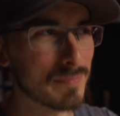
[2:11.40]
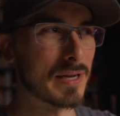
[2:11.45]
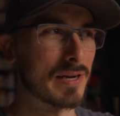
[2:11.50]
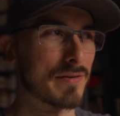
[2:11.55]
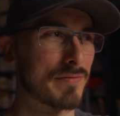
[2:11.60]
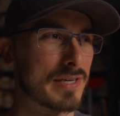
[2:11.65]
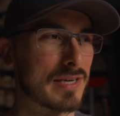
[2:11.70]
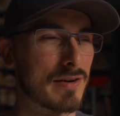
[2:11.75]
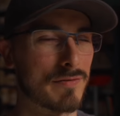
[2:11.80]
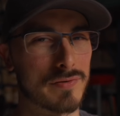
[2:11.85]
bit
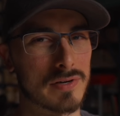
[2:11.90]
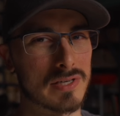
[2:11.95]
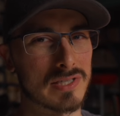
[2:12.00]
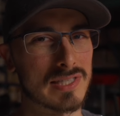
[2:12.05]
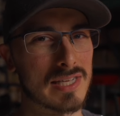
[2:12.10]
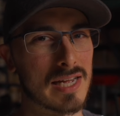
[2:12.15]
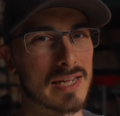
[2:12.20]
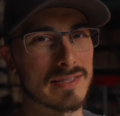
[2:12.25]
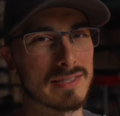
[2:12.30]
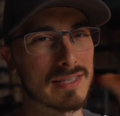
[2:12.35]
of a different
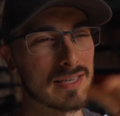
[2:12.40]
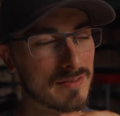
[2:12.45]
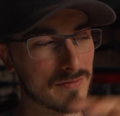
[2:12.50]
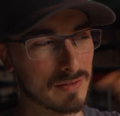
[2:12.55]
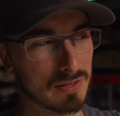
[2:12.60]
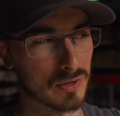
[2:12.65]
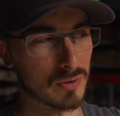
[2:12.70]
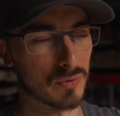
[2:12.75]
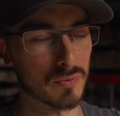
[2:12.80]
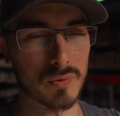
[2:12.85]
set even
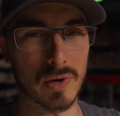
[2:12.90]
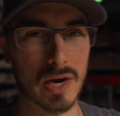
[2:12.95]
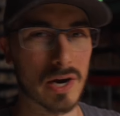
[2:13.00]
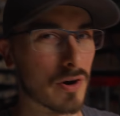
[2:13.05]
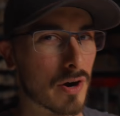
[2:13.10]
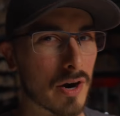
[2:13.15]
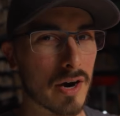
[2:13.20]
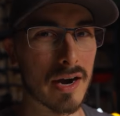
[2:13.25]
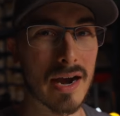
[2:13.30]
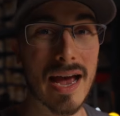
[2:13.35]
though we
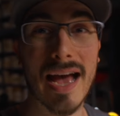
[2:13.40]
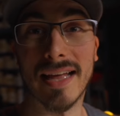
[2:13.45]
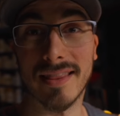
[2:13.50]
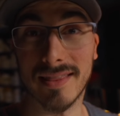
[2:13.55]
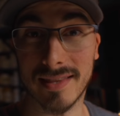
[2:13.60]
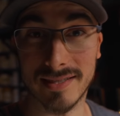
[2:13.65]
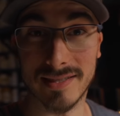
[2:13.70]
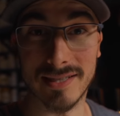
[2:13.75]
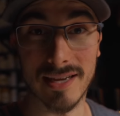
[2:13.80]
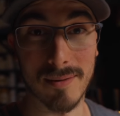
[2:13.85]
are at
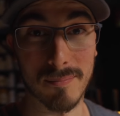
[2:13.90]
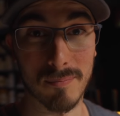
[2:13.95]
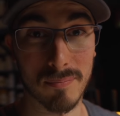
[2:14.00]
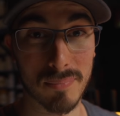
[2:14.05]
the same